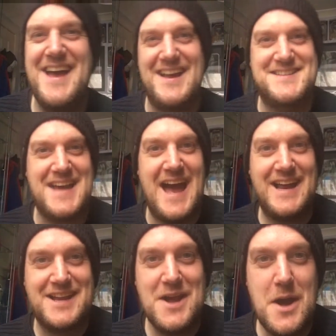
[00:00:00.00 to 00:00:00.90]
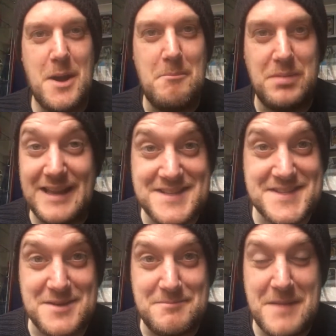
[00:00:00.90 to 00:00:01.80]
Attack,
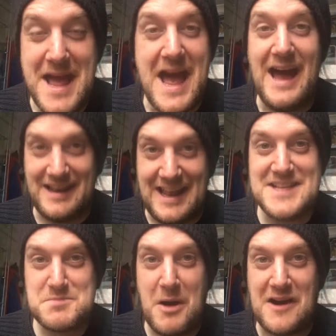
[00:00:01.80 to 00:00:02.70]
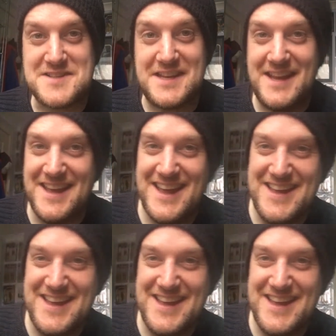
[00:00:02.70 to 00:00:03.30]
blitz 'em, and let's party.